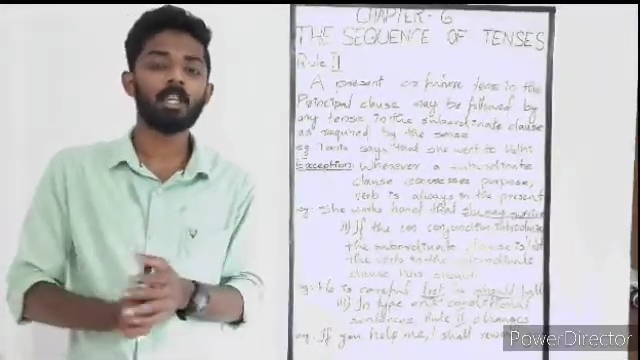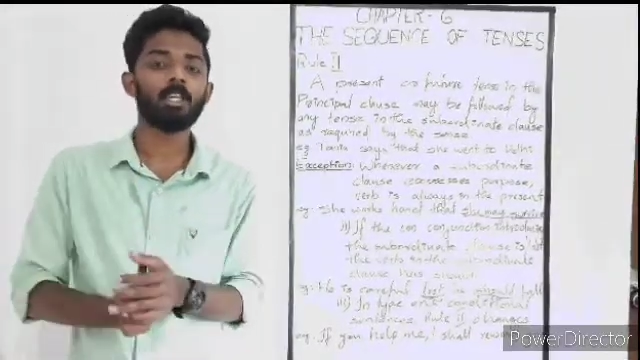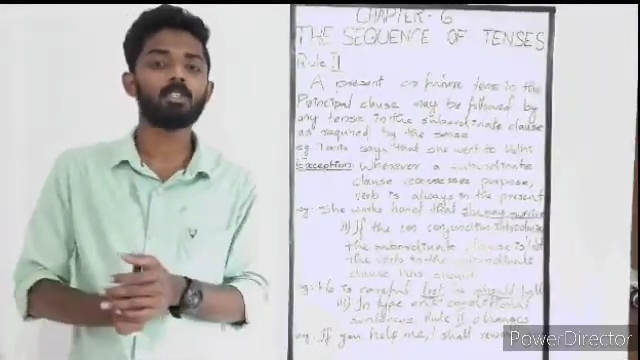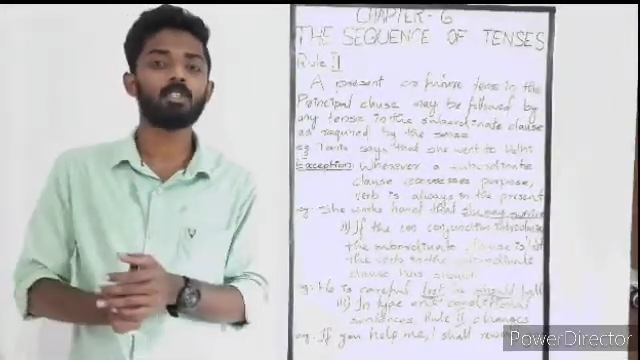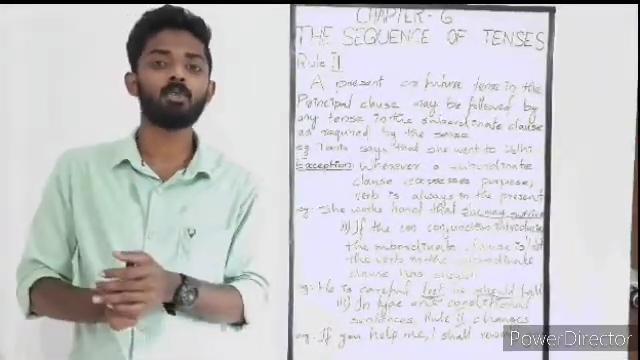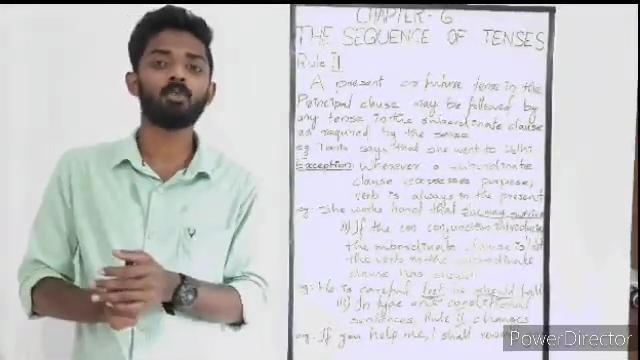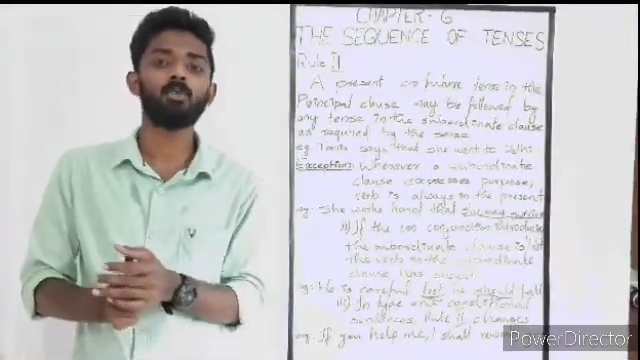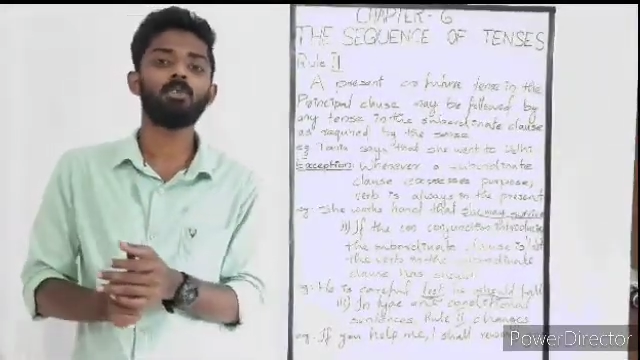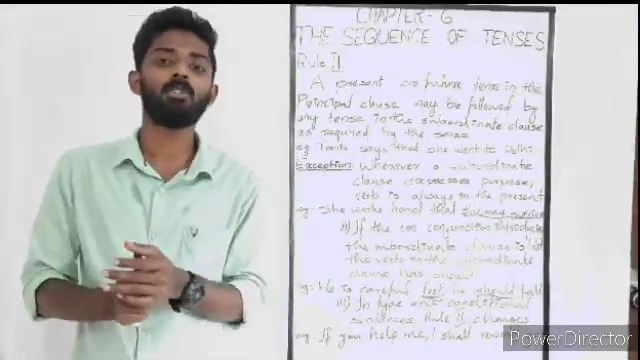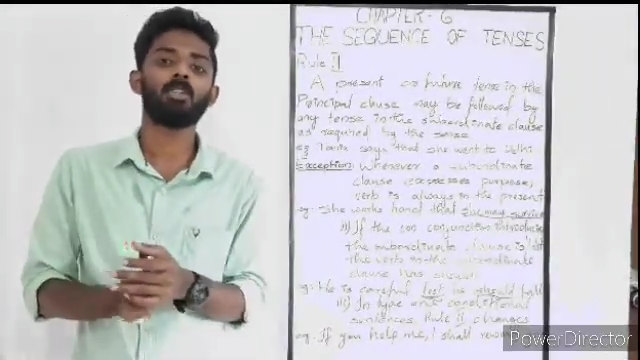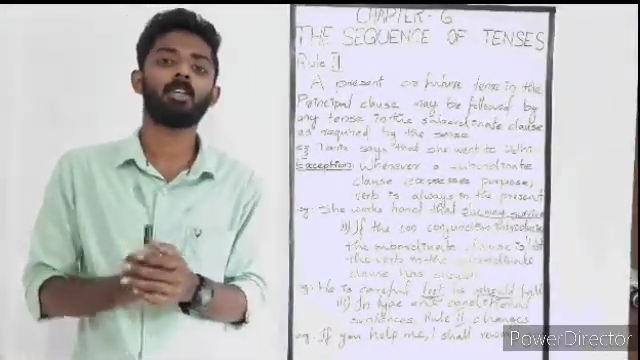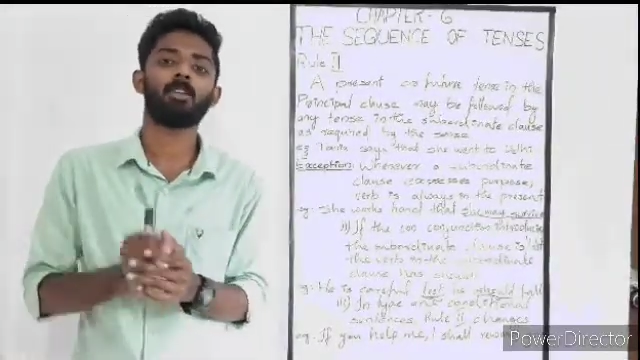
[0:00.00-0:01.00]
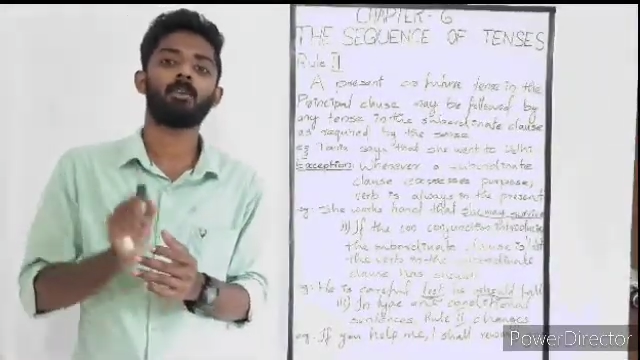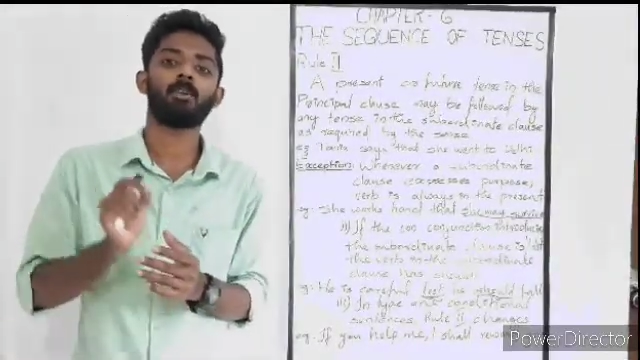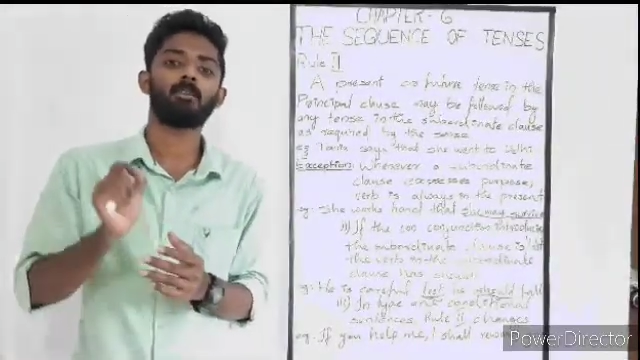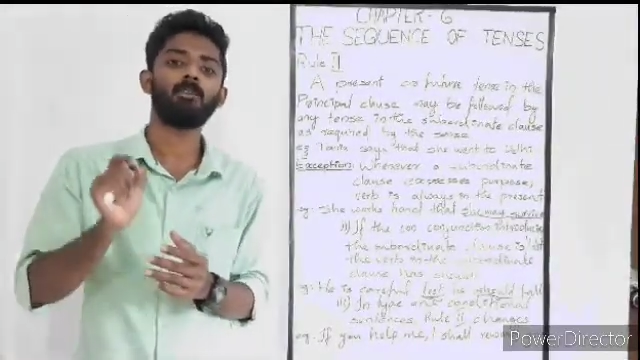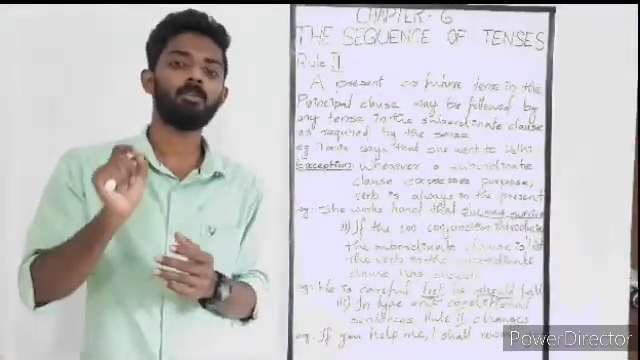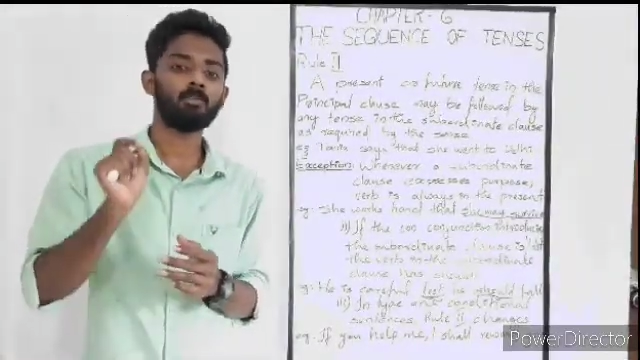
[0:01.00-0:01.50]
is used in
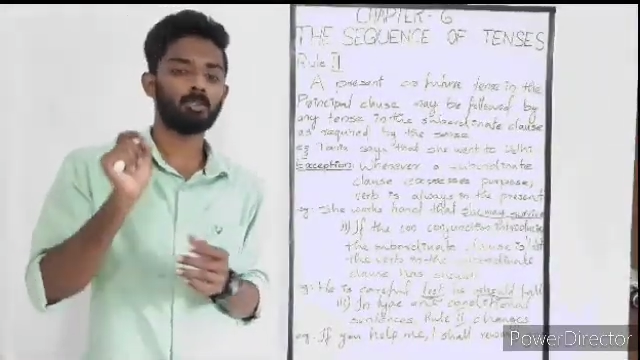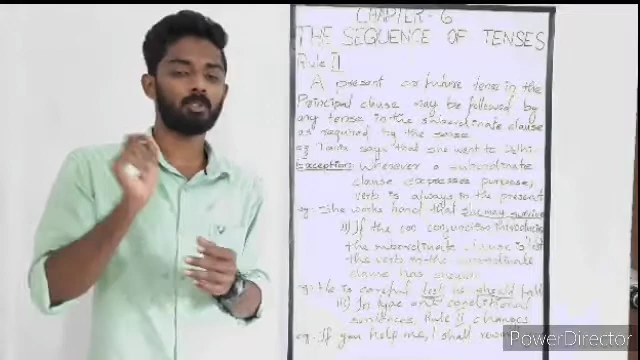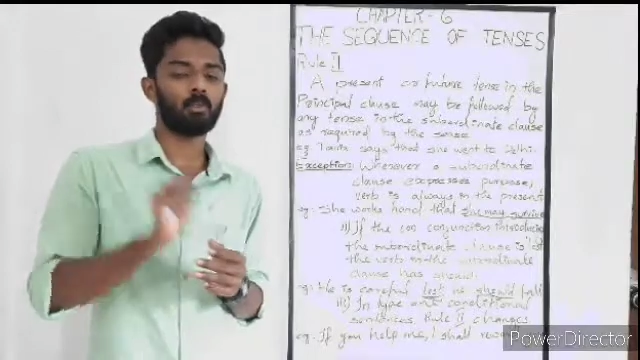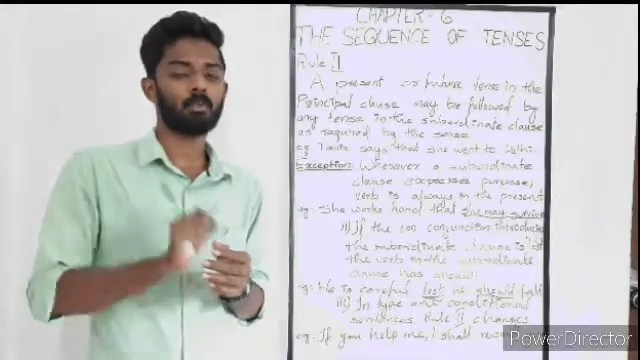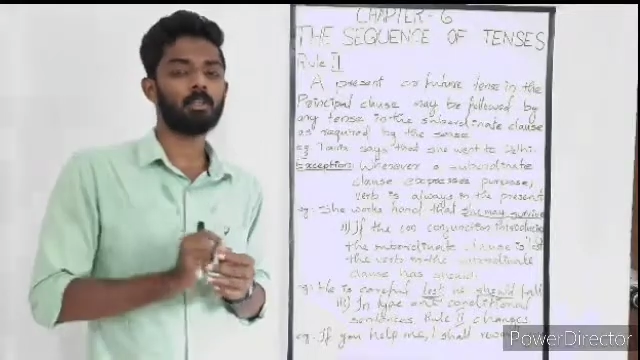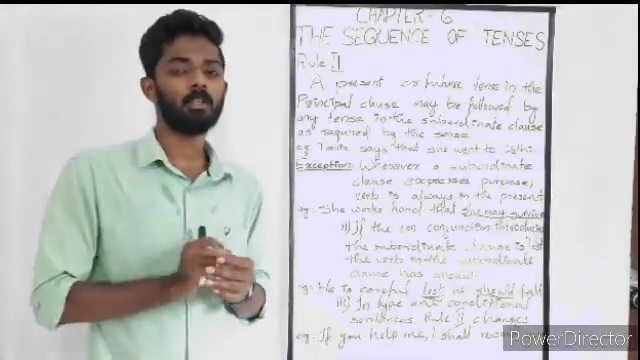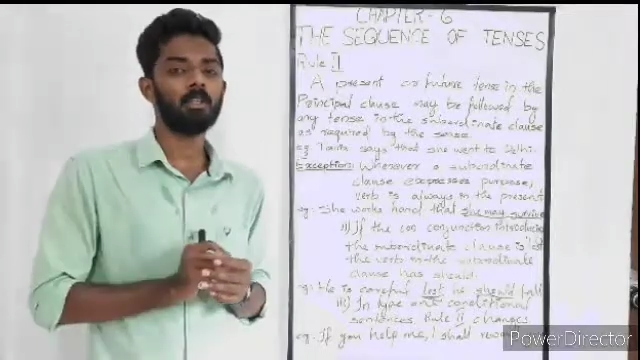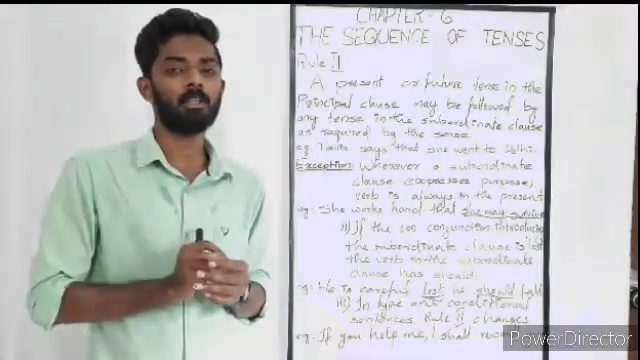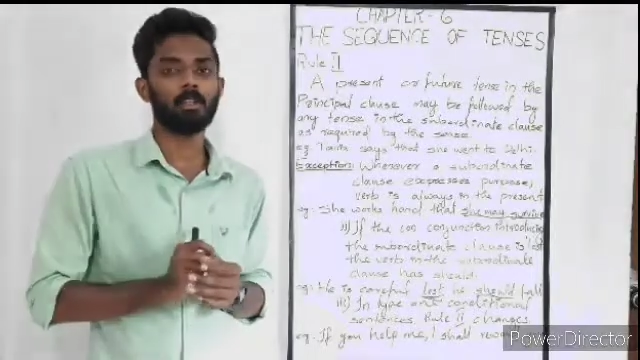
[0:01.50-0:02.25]
order to show the